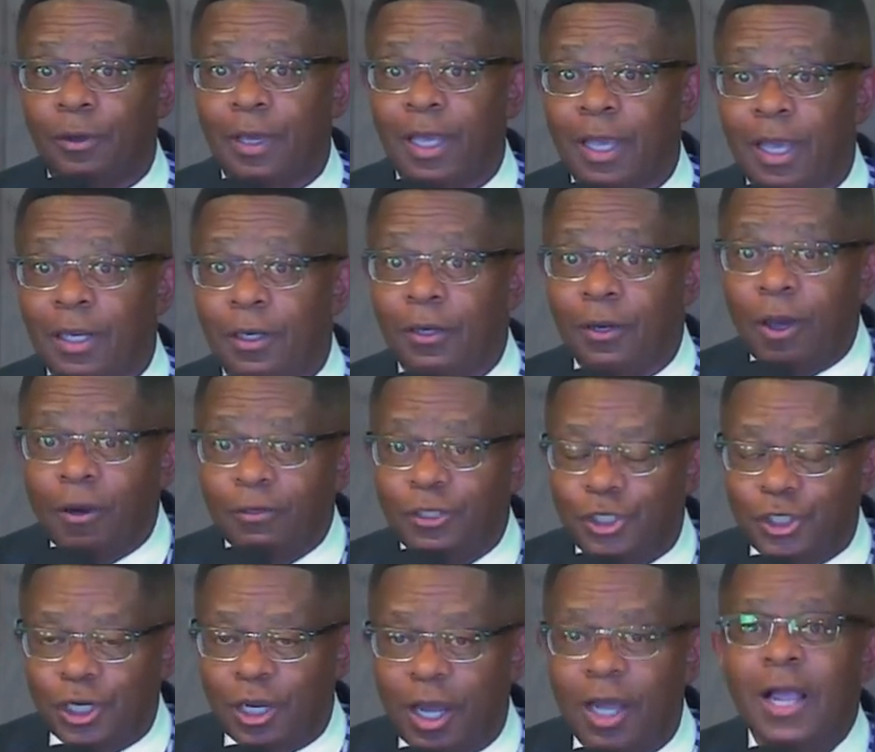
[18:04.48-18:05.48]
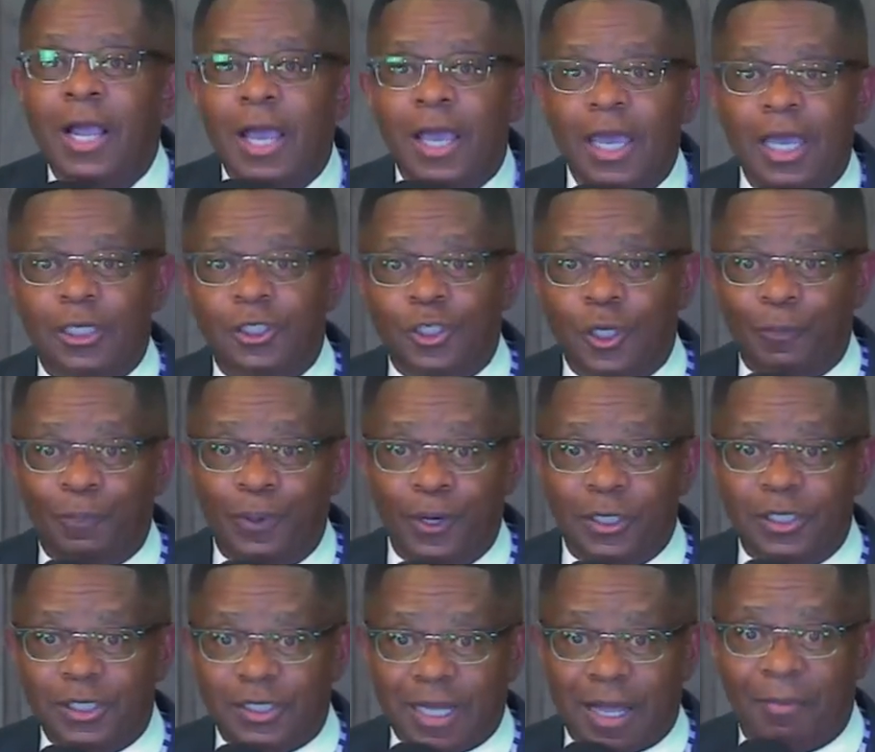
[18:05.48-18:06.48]
inertia is to put
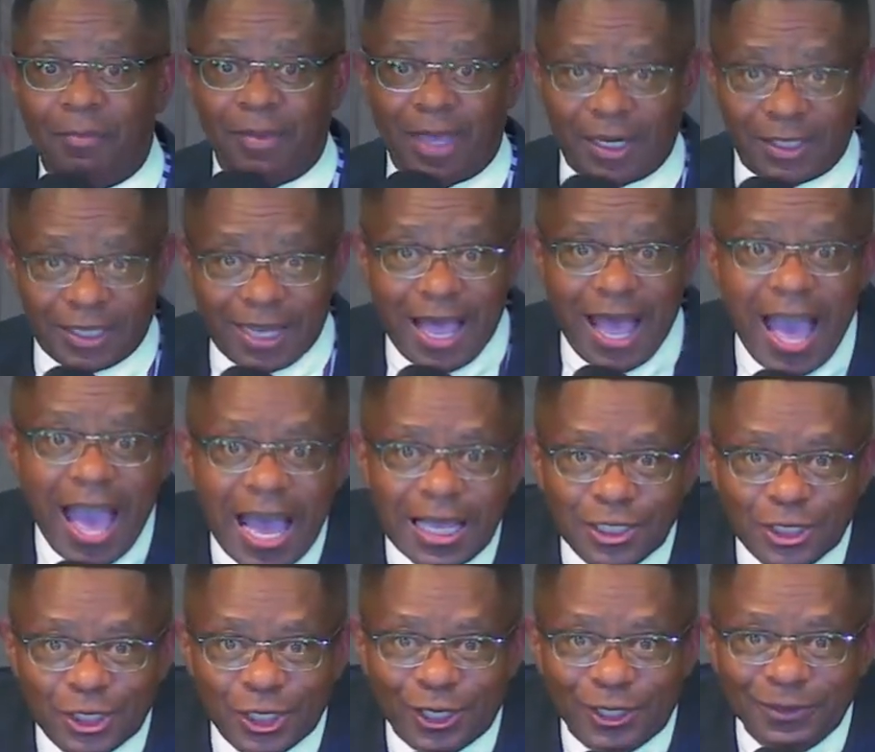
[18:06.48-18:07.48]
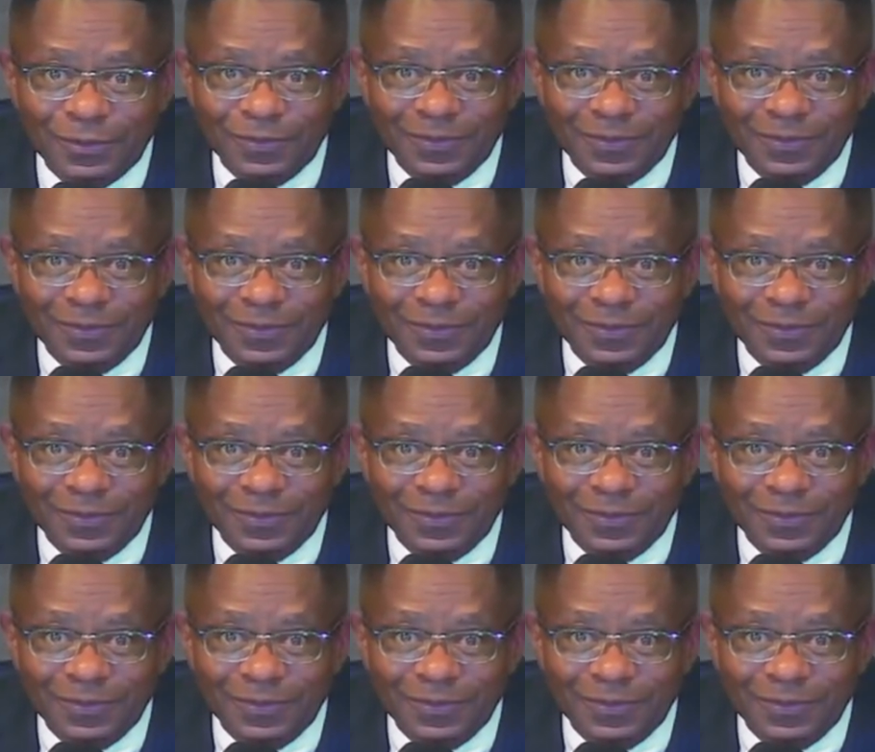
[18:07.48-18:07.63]
something into action.